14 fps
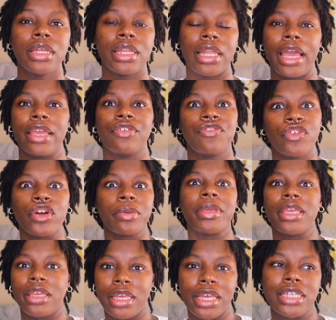Like, for
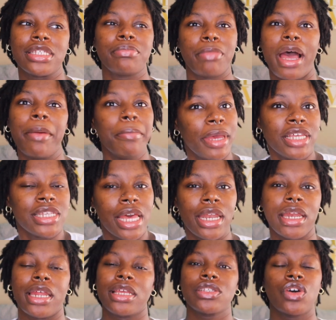me, it's my best
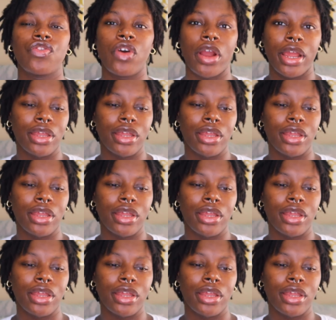editing so far.